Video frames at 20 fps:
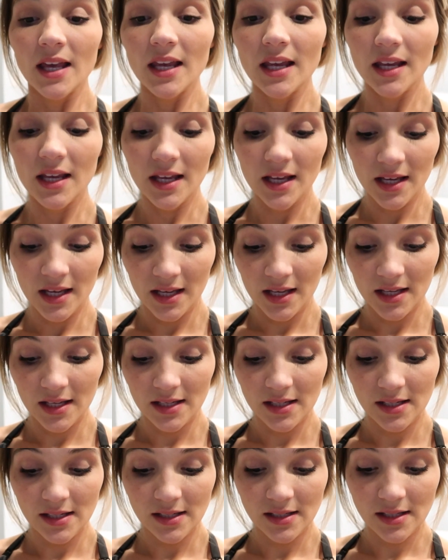he
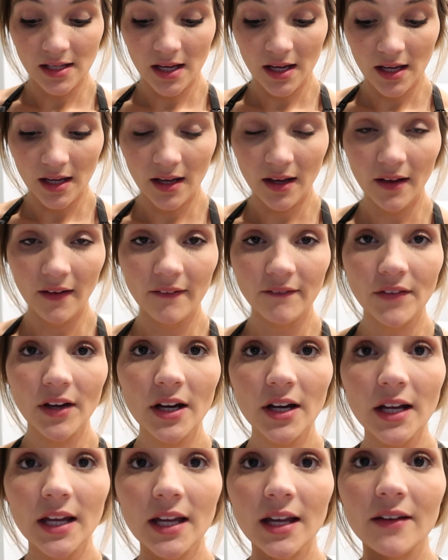is
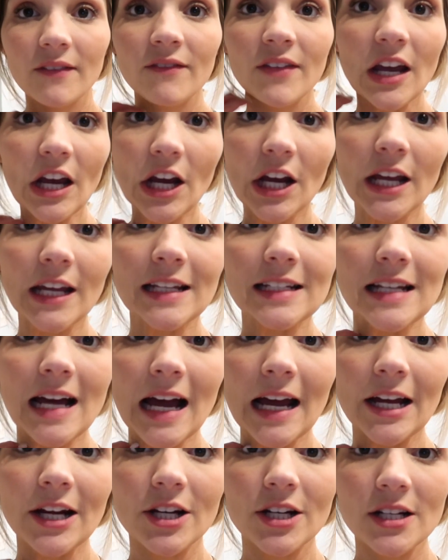very, very
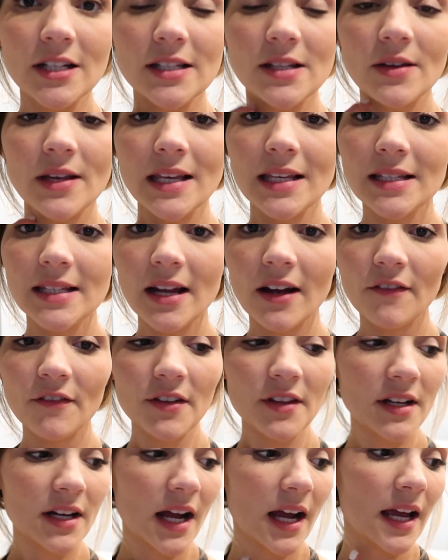tired. So he's down
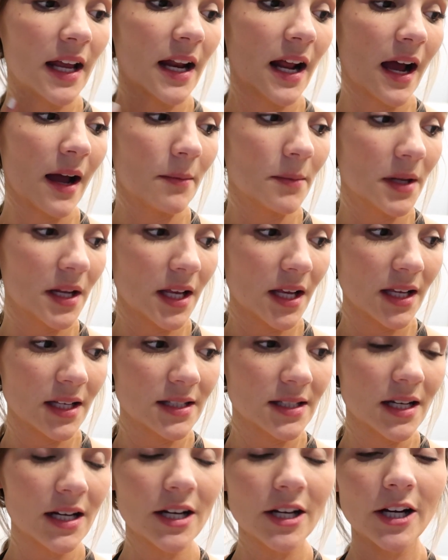for the night. I'm gonna
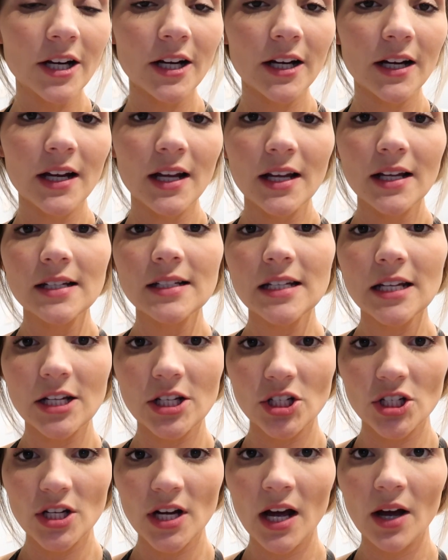eat dinner, take
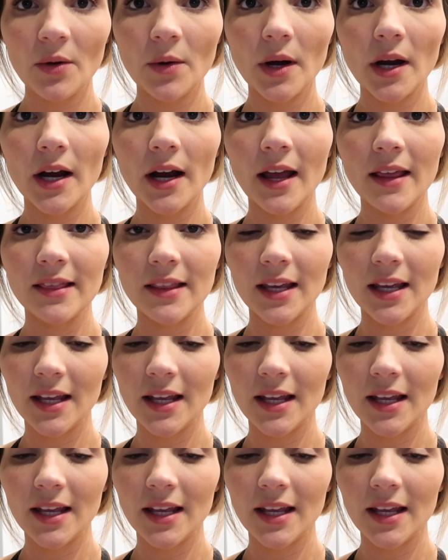a shower, and